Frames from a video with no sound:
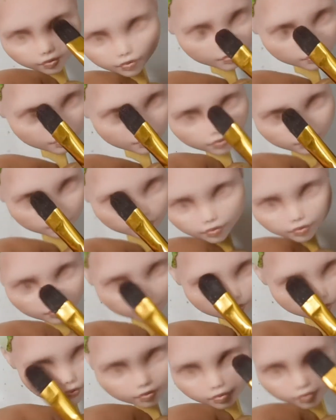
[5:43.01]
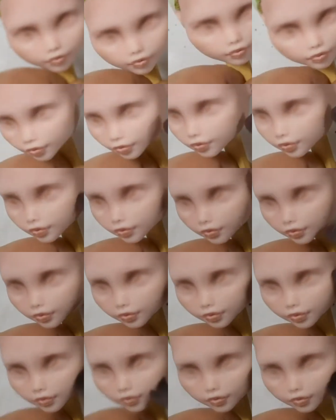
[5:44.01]
used makeup myself,
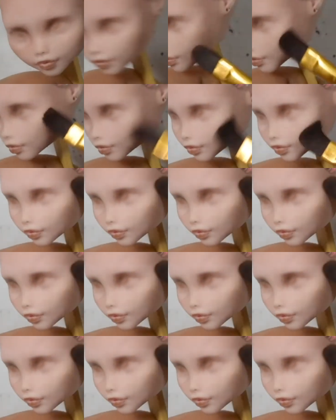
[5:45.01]
I only had